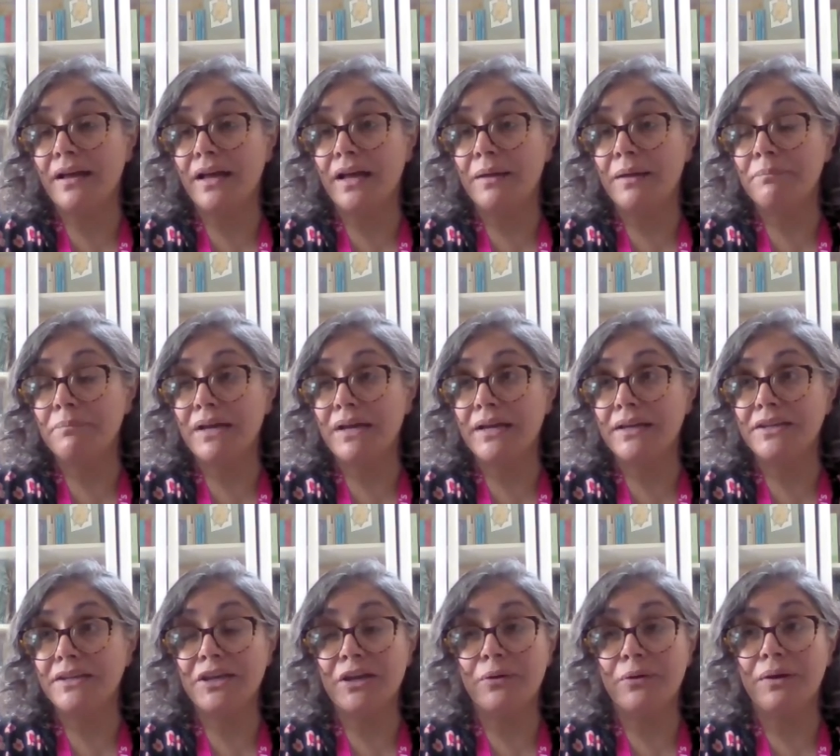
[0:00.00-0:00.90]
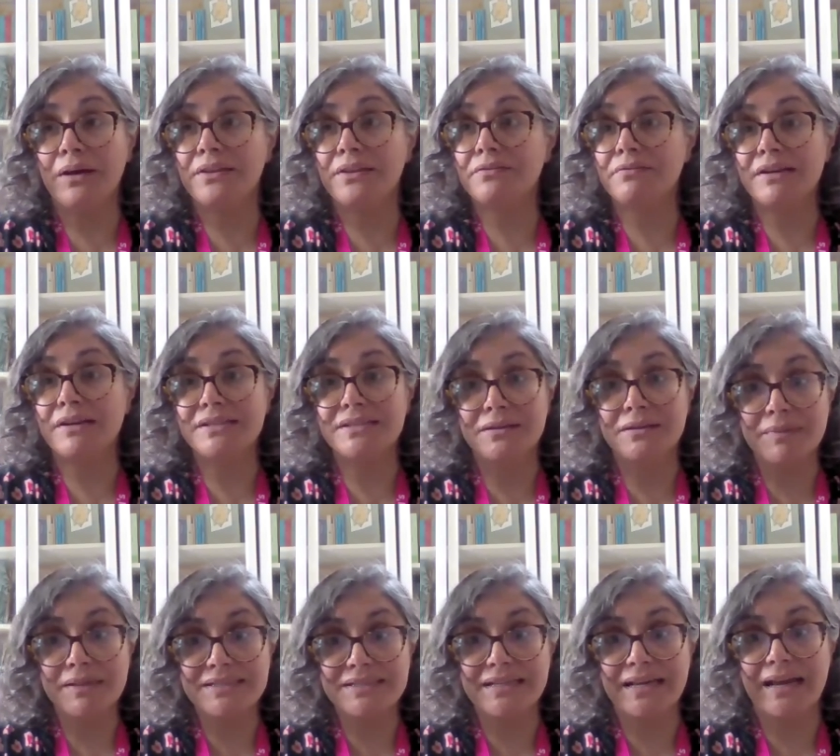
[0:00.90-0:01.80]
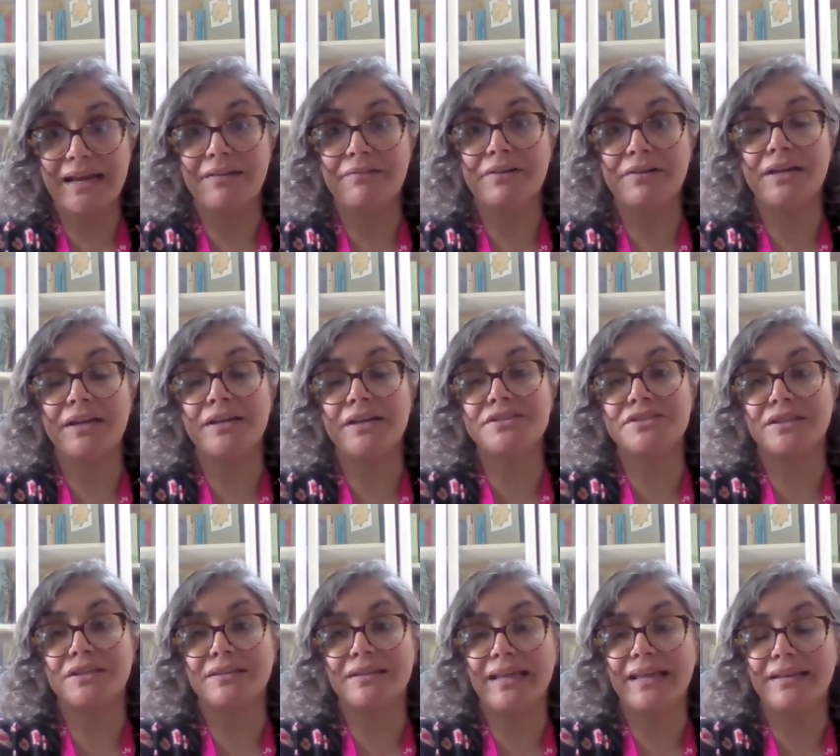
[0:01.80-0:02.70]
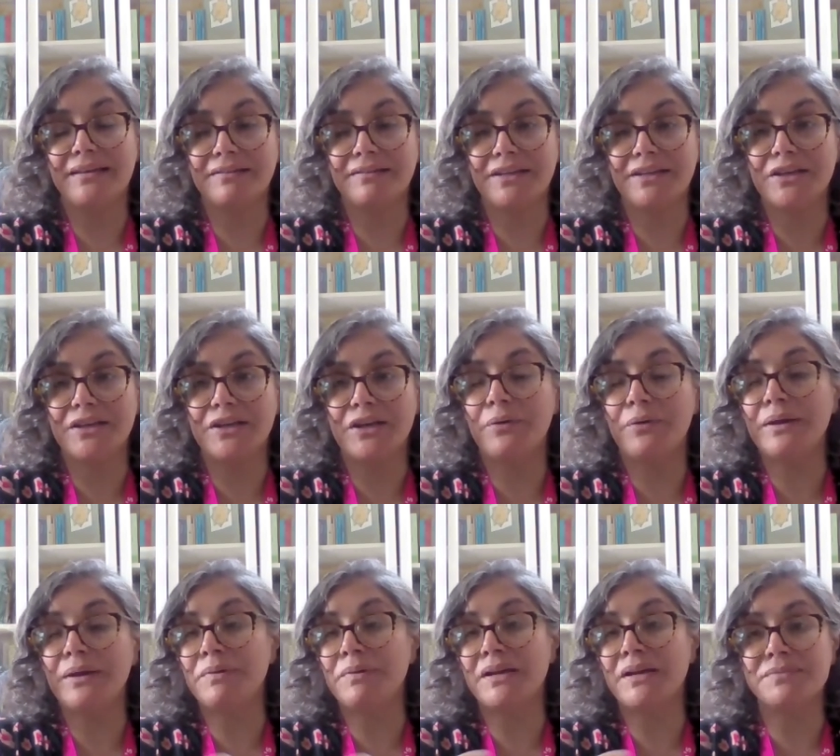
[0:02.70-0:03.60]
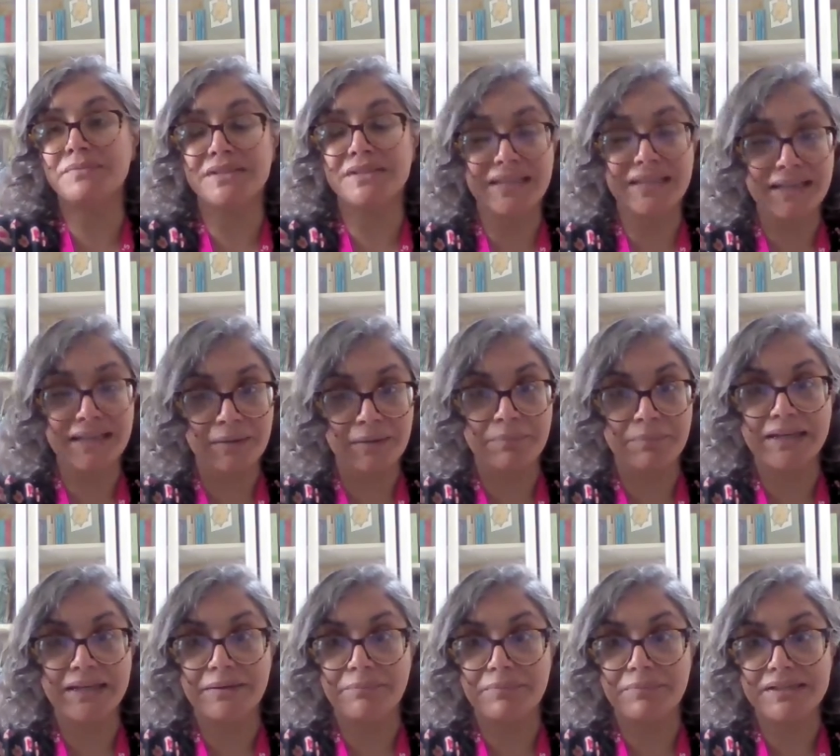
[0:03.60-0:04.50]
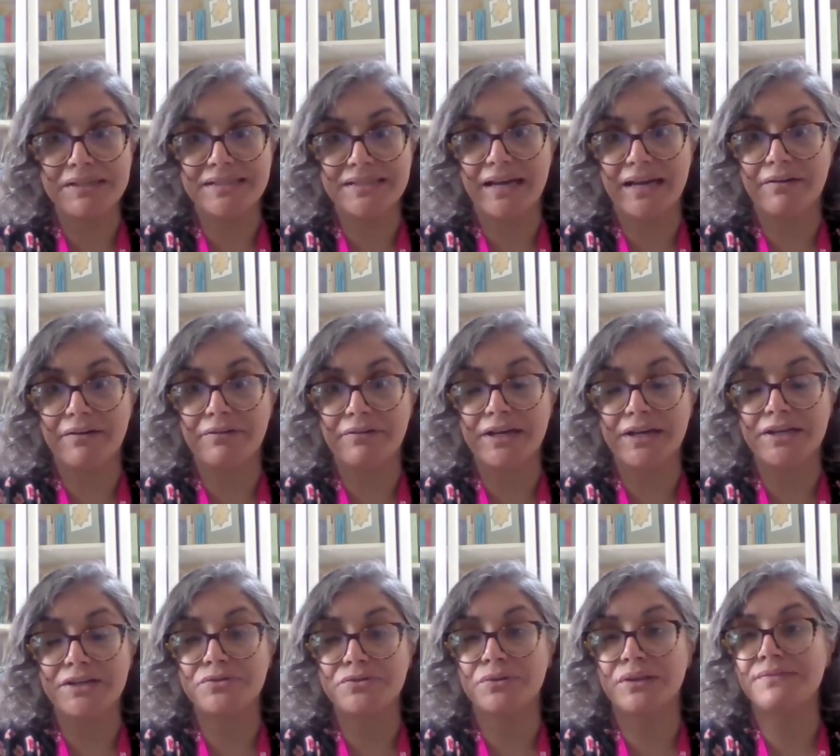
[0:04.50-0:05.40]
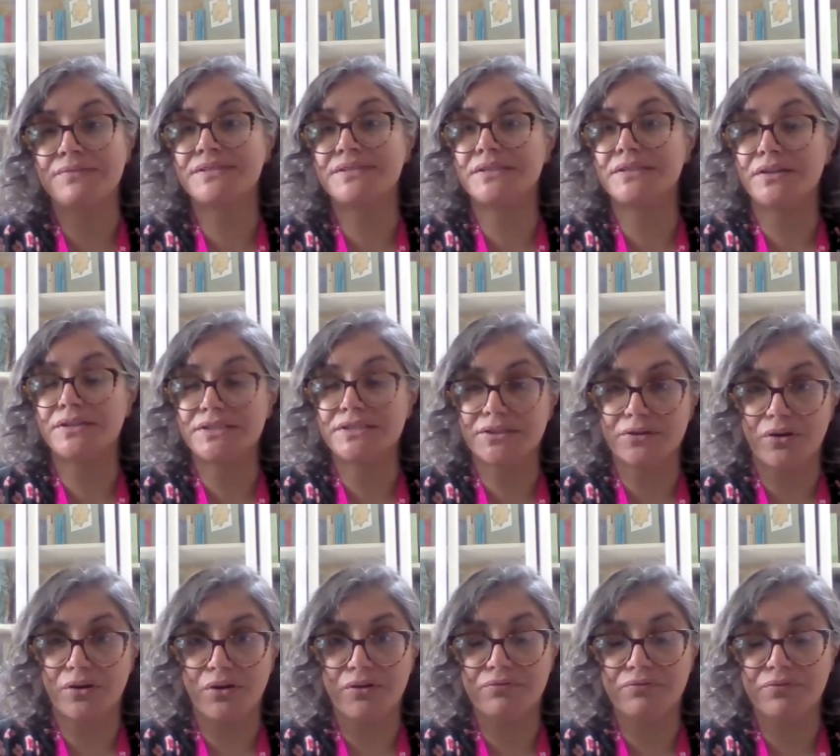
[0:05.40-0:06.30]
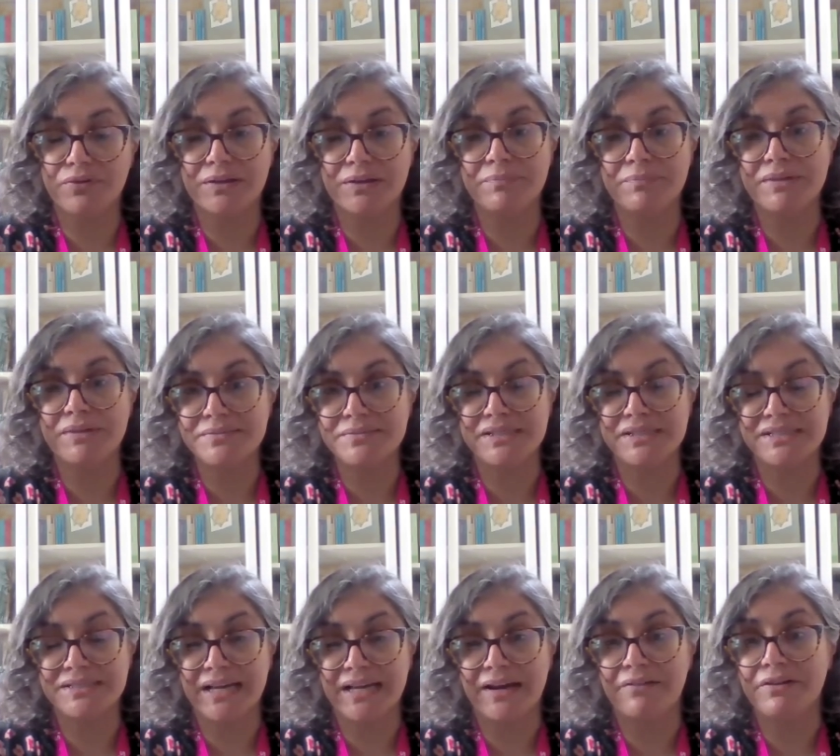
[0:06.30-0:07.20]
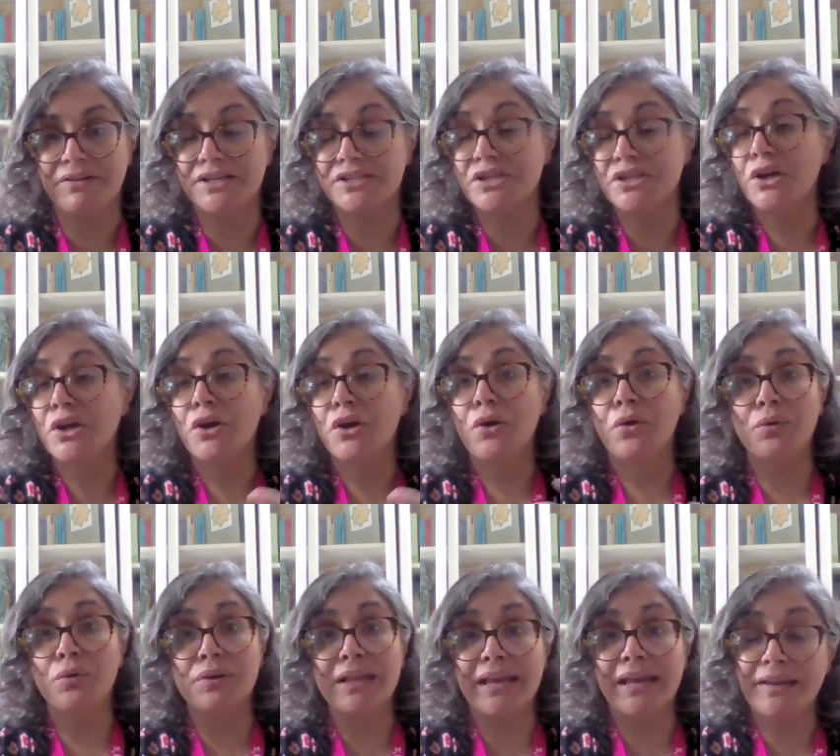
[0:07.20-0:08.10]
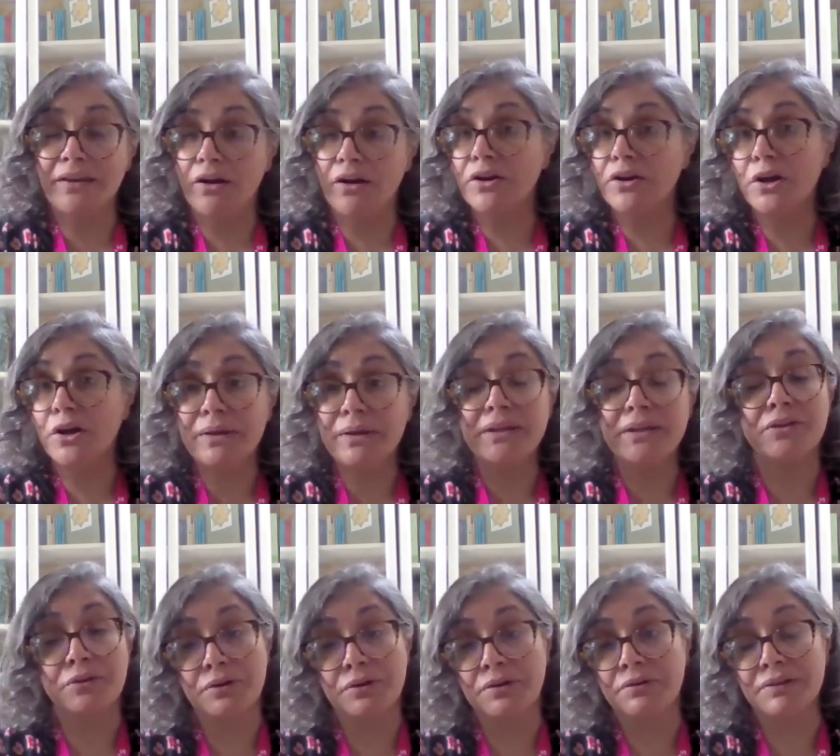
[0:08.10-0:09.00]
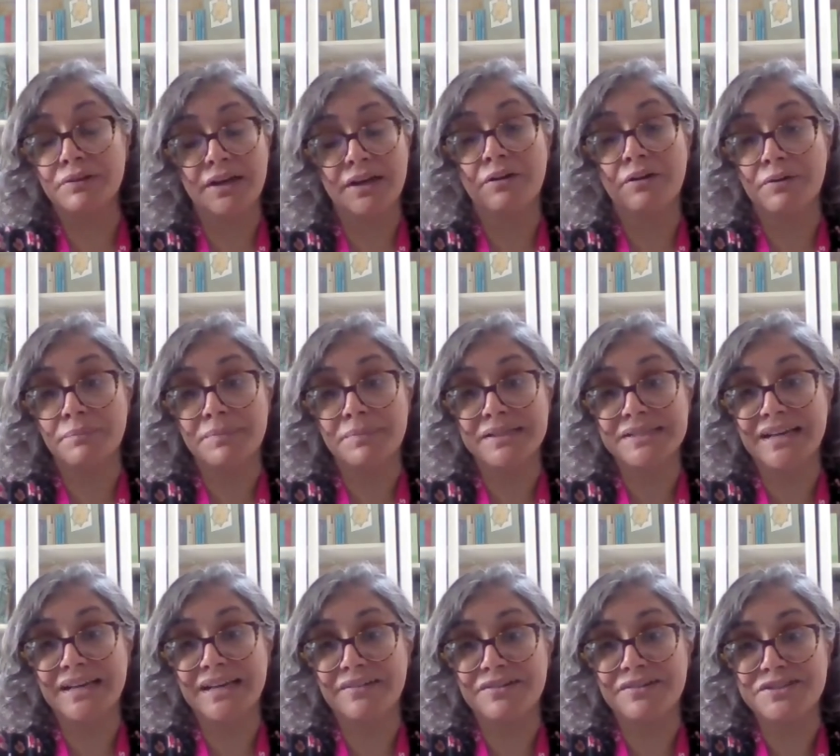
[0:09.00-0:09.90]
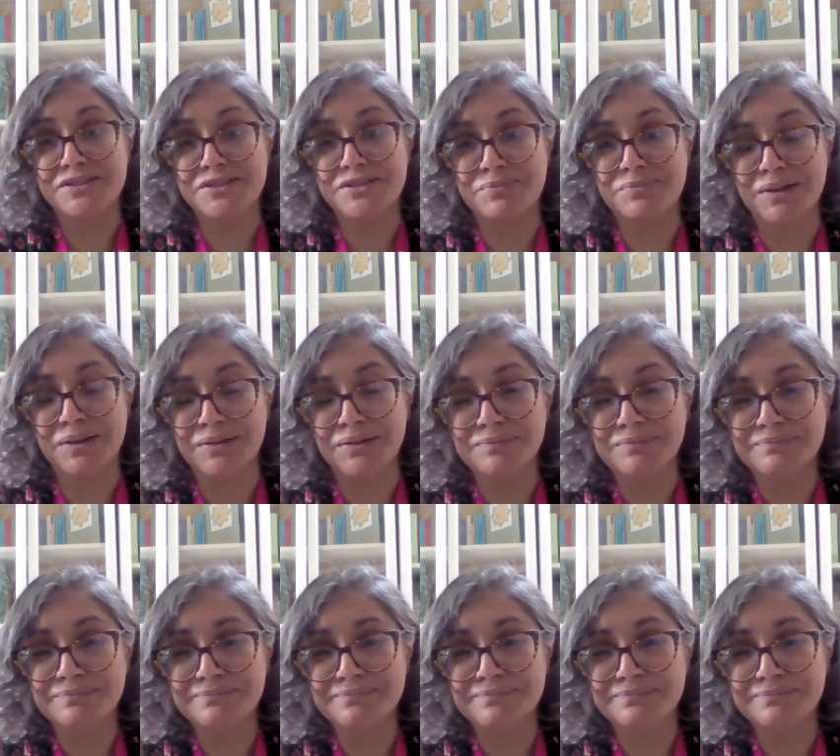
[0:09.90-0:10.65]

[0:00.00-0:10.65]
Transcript: a threatened miscarriage, and then, it becomes an incomplete miscarriage, or they've started off with a miscarriage, or they are going through a recurrent miscarriage as well.